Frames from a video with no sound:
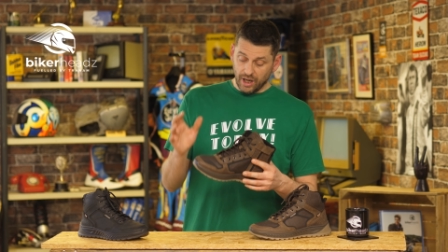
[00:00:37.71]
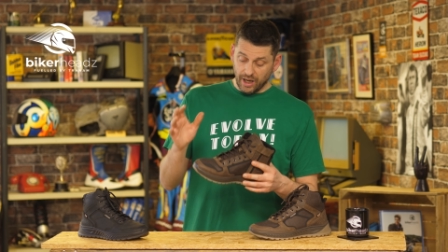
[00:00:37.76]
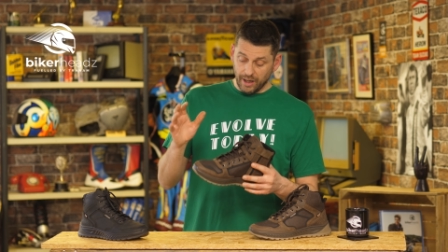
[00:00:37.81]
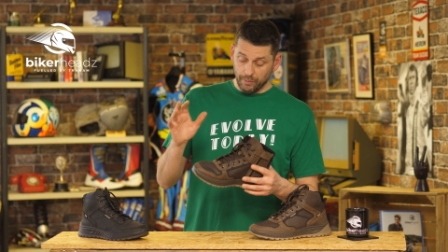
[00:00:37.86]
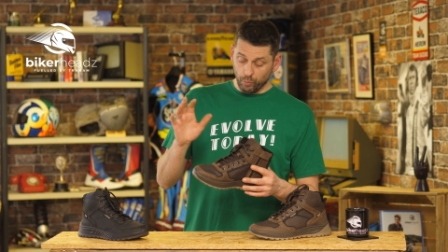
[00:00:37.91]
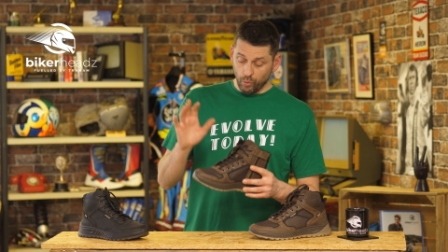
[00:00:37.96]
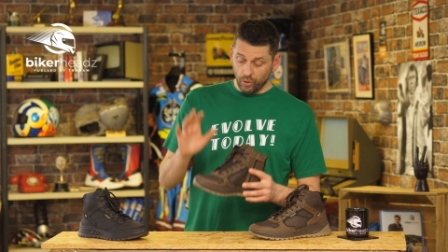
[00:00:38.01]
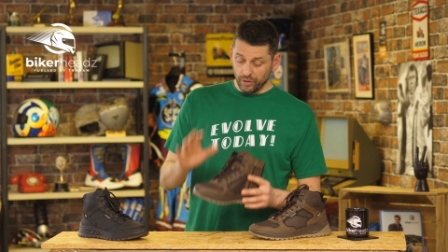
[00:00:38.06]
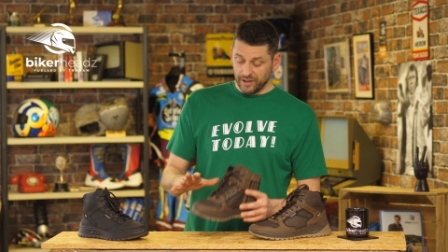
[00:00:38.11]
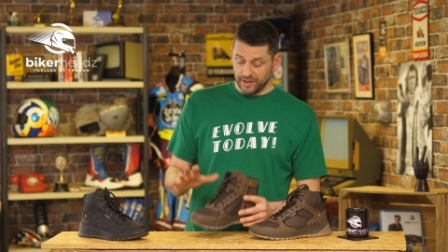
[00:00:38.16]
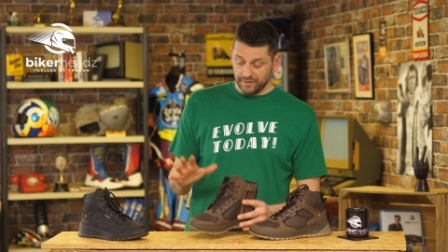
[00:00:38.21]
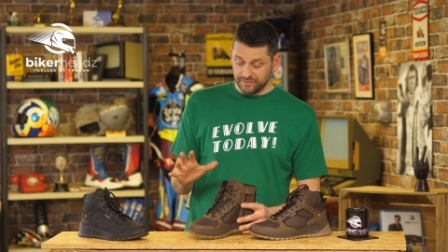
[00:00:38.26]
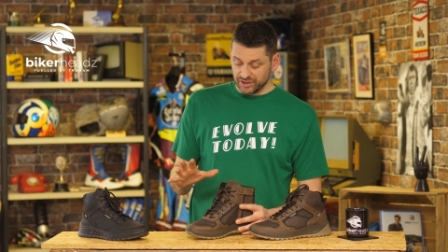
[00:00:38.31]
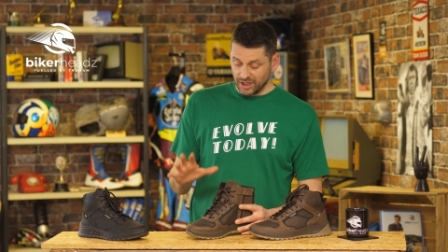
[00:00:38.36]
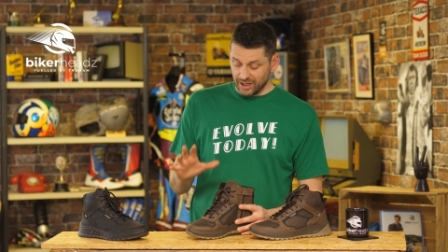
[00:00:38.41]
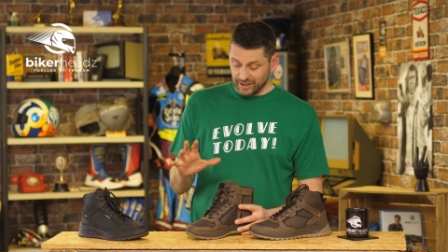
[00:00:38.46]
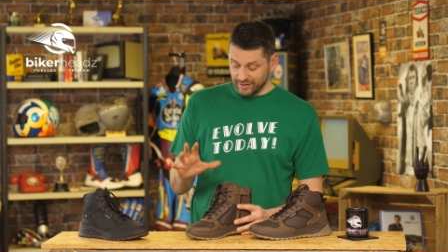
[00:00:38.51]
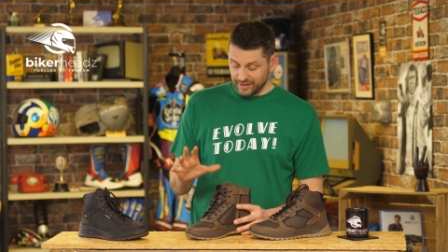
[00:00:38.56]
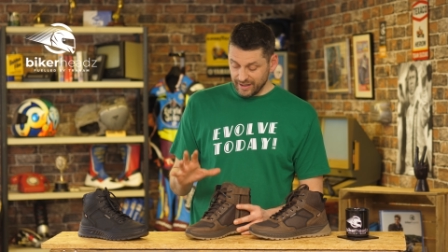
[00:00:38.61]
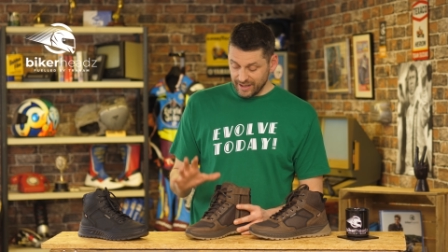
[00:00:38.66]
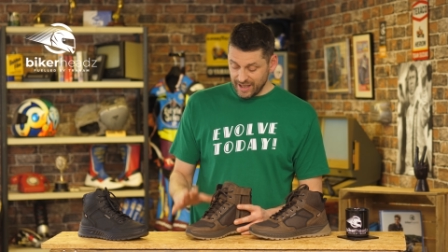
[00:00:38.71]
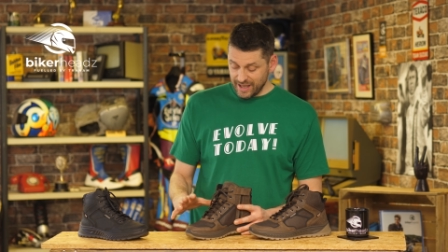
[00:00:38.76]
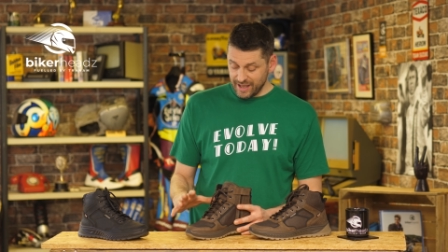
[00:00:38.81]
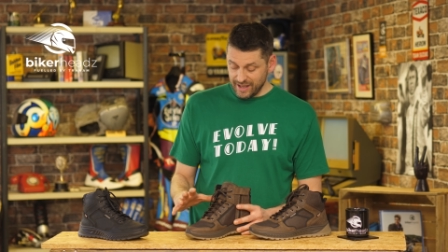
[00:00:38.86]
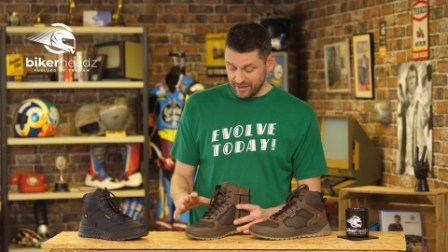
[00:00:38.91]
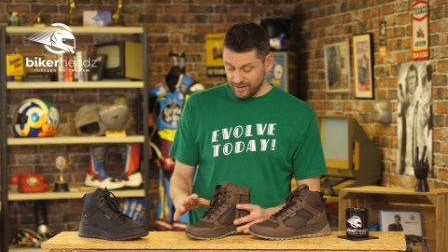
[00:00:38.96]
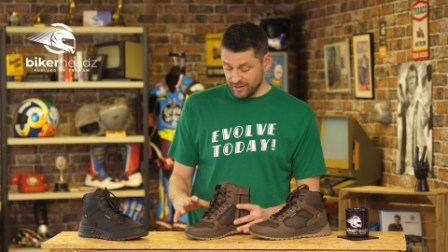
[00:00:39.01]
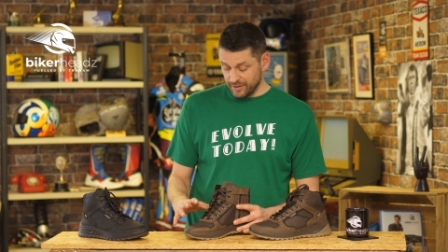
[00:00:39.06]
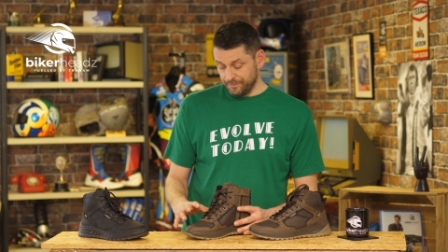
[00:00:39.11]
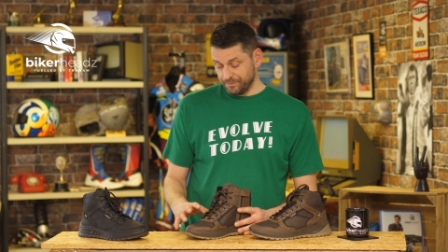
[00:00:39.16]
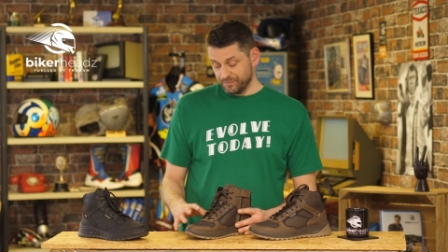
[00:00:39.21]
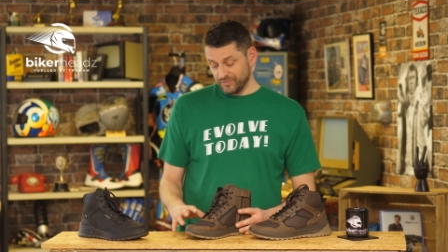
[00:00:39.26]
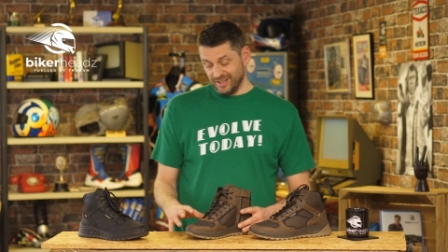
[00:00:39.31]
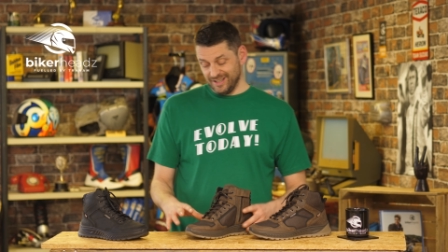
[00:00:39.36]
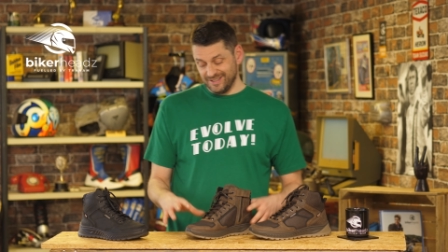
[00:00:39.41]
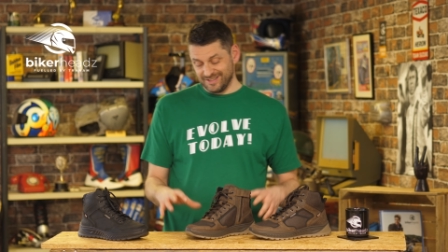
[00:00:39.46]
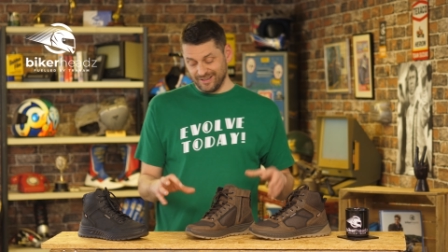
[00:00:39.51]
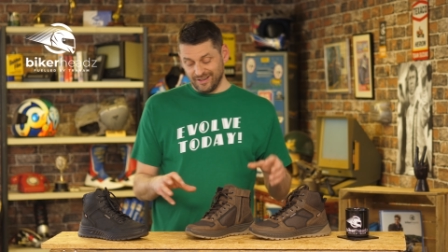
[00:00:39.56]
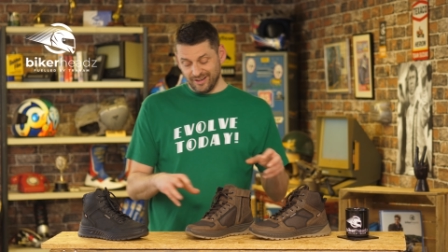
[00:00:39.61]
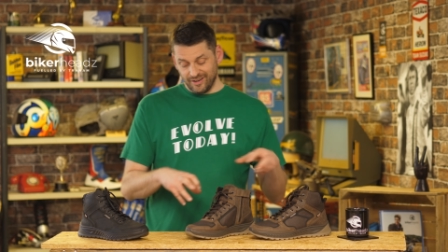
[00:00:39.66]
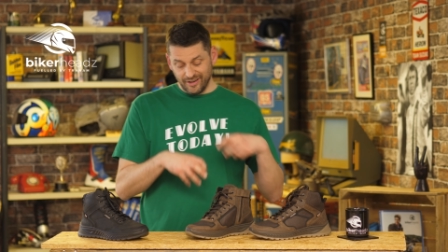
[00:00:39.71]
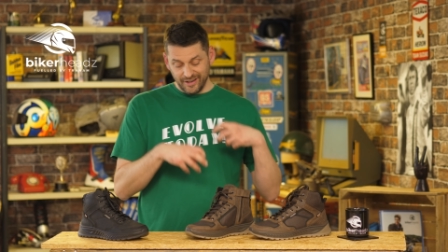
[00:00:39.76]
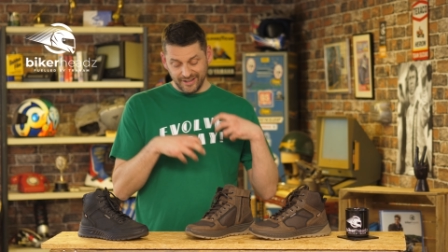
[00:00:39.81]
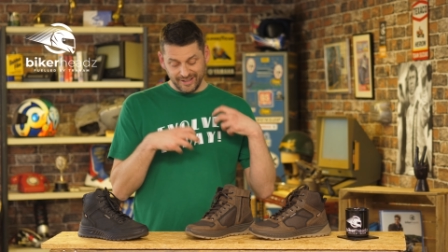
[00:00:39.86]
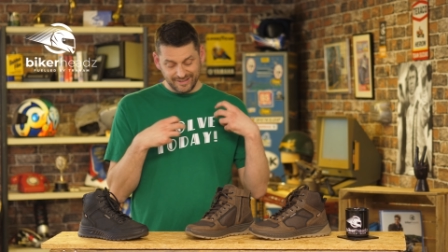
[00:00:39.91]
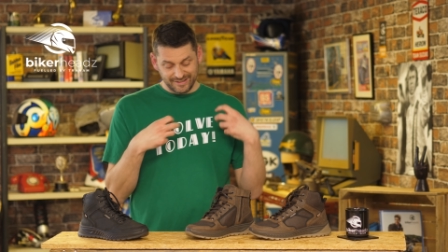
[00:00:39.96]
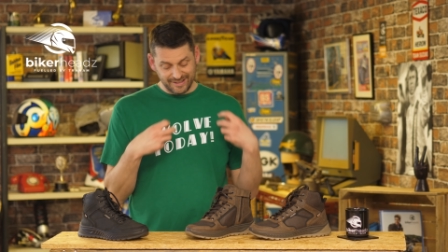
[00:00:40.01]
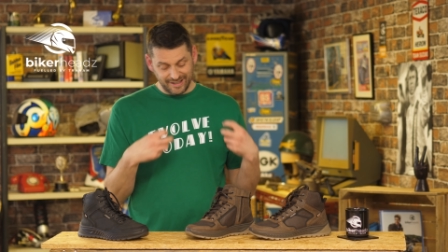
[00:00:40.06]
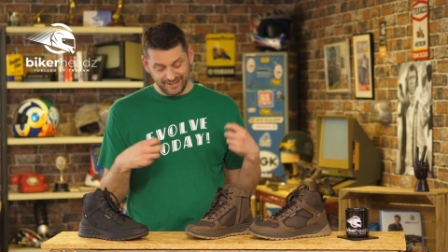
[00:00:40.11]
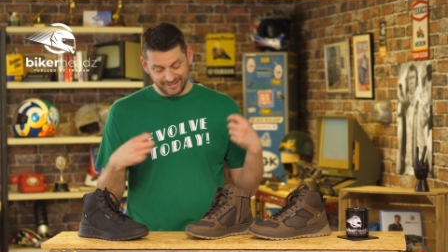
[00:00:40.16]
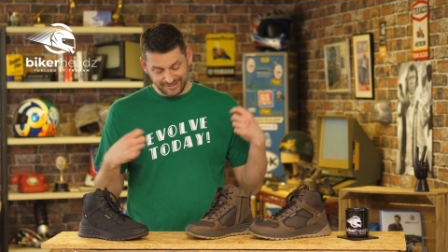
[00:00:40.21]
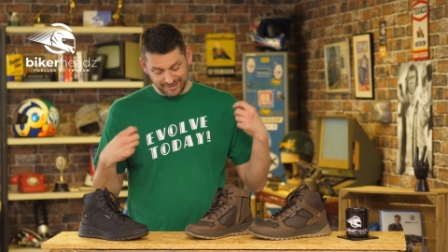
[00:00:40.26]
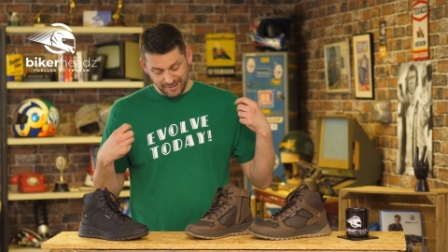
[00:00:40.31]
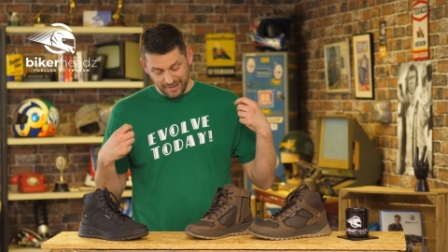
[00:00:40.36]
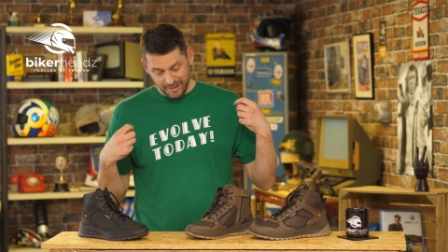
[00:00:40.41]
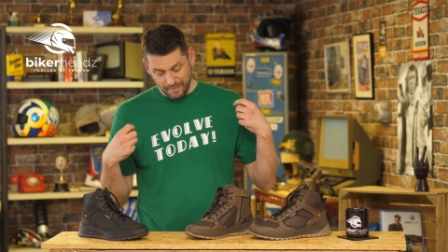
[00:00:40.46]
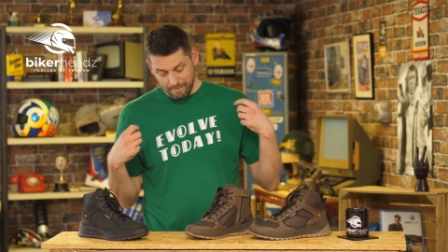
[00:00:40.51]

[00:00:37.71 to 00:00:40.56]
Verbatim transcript: And what lives under here is a high-tech